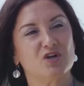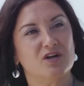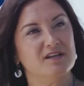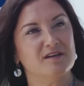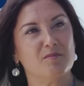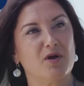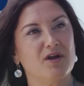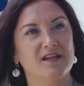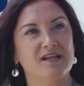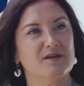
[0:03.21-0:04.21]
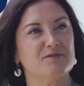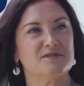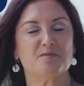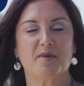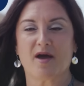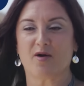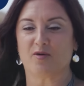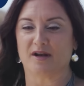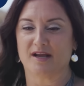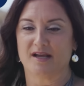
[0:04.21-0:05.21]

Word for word: started in marketing, it was about